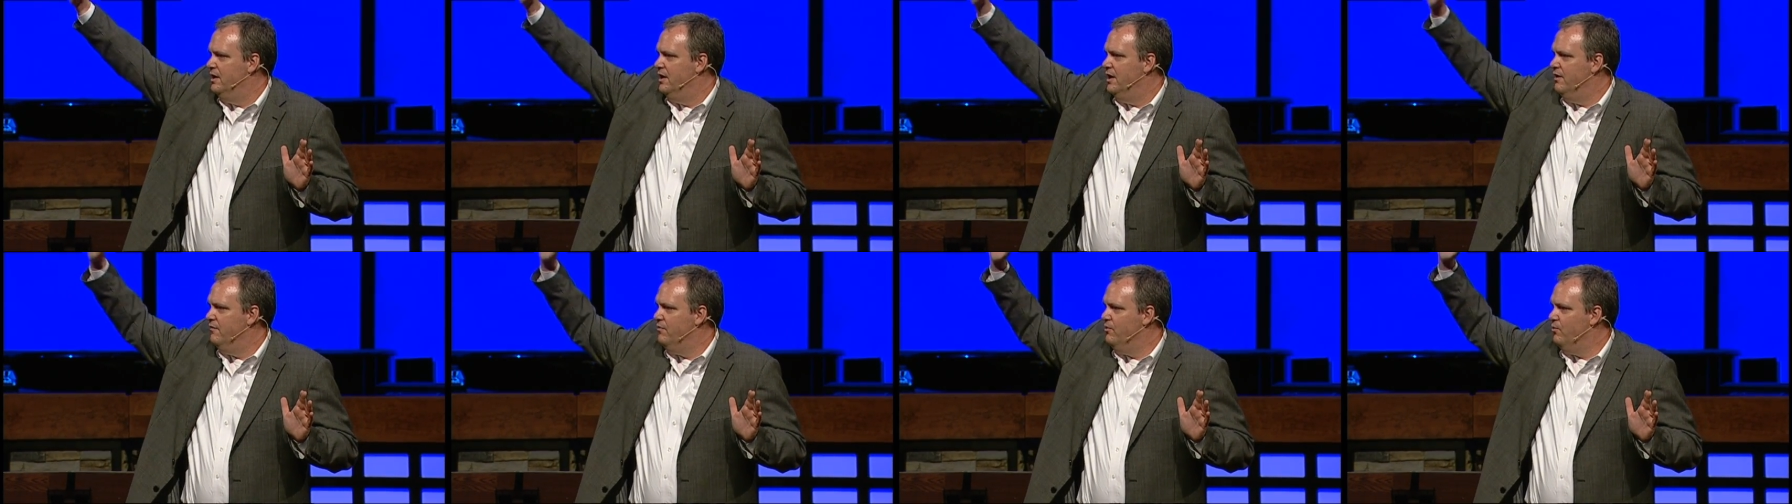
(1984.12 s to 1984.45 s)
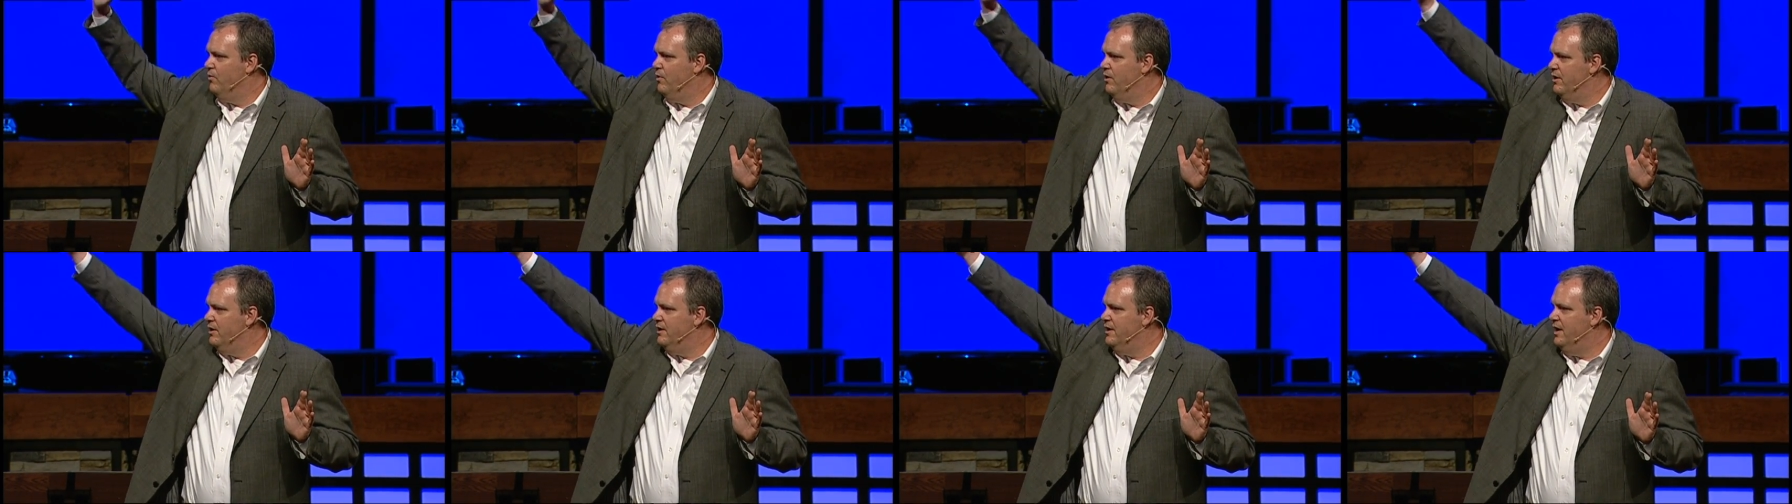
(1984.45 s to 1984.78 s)
of the
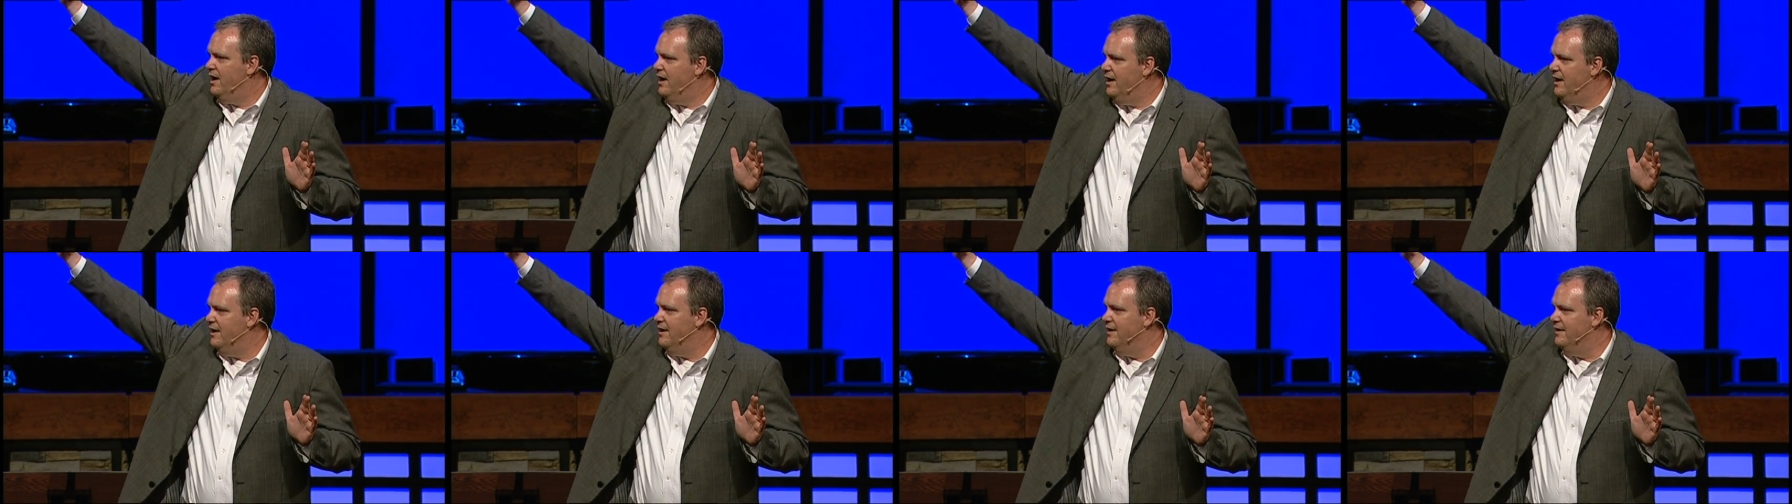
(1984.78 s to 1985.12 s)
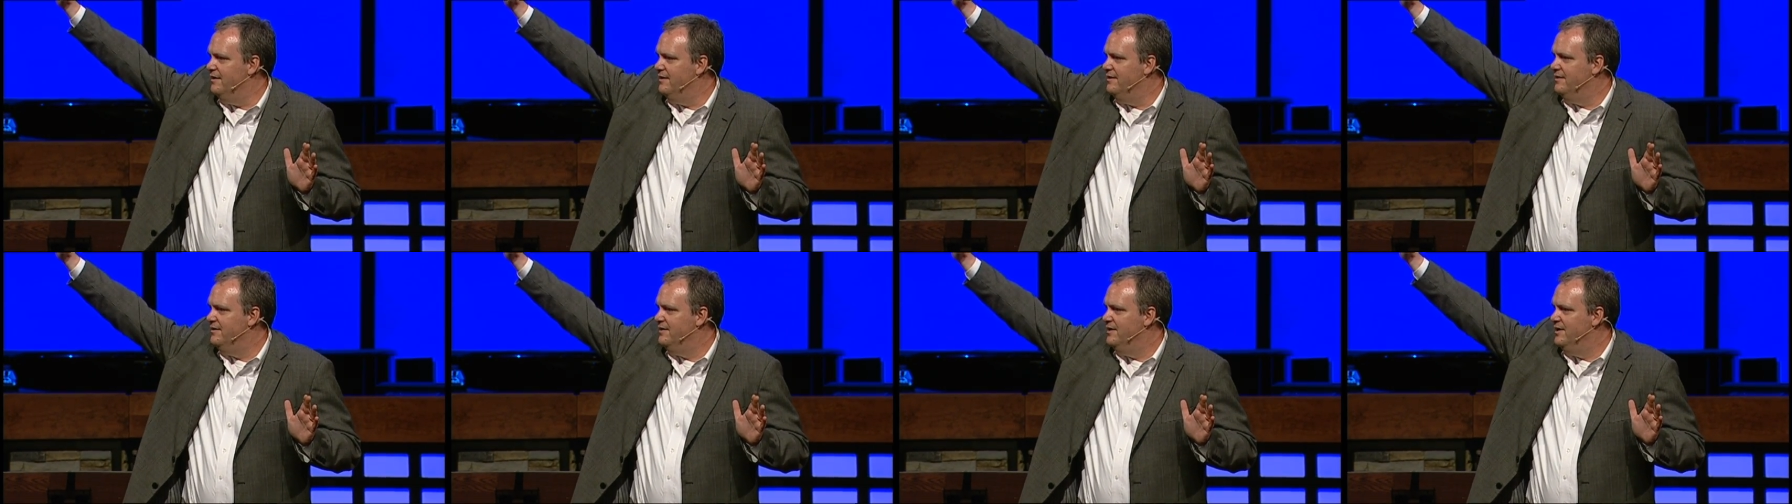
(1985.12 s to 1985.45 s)
Word of God.
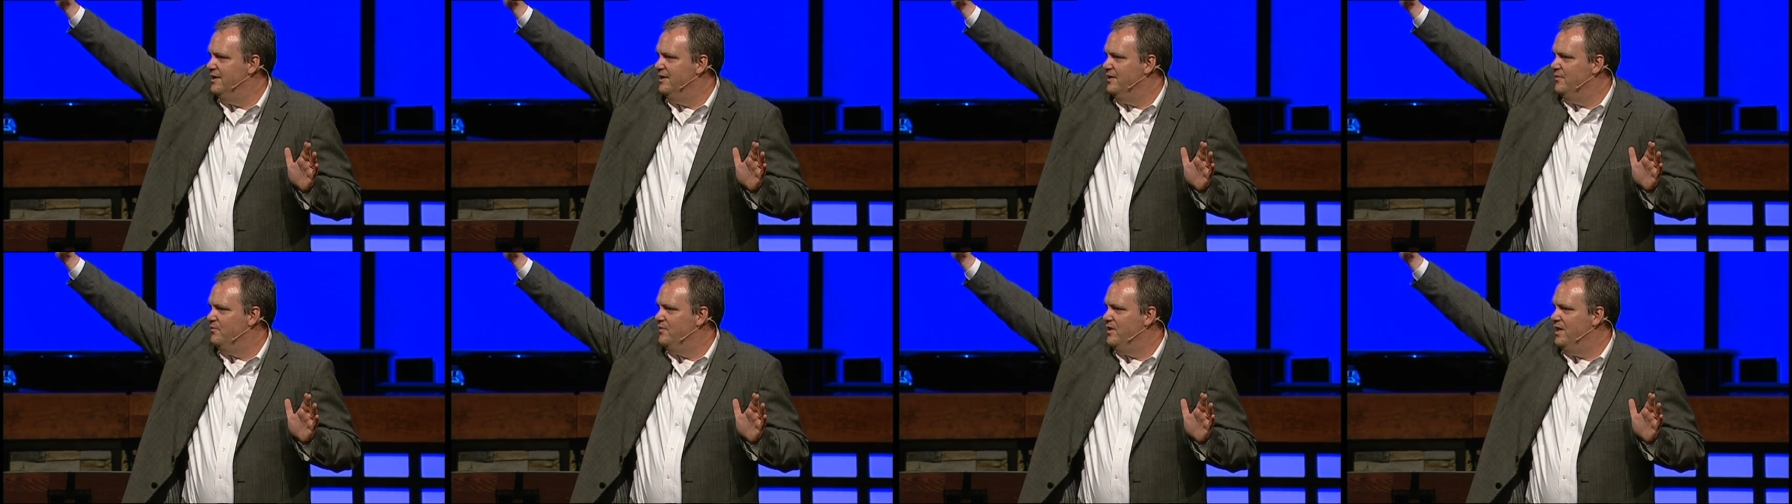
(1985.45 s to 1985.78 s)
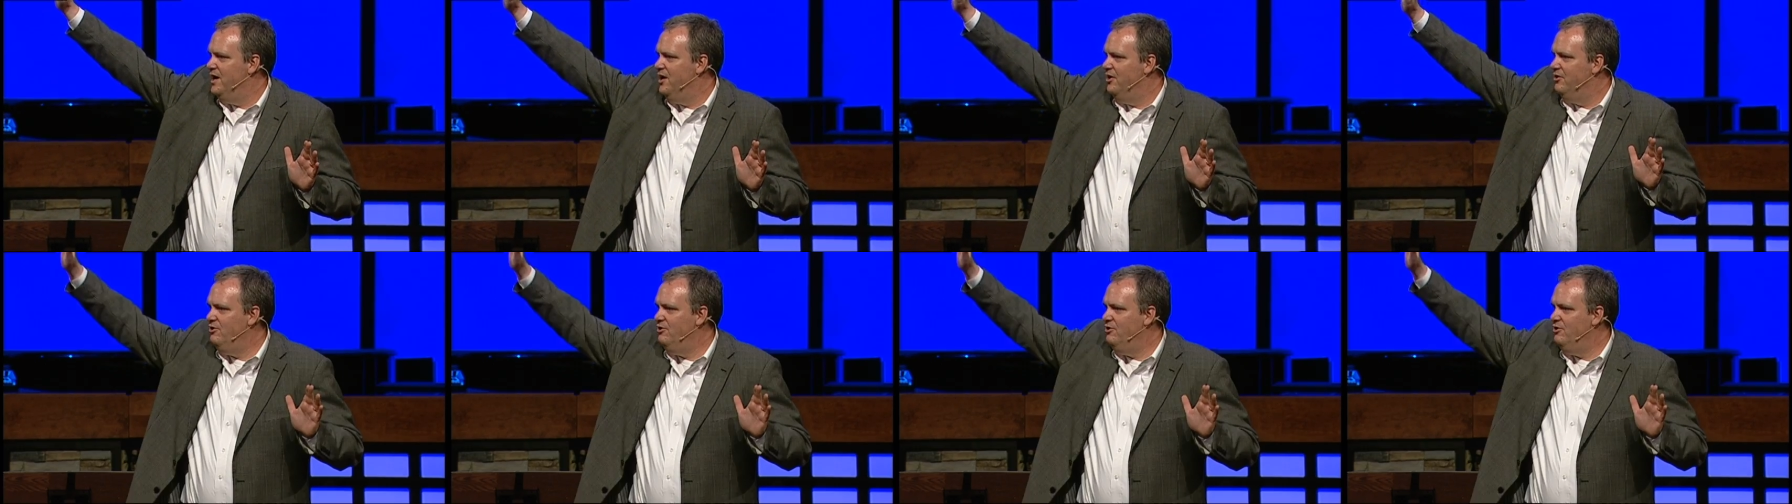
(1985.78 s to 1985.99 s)
You know,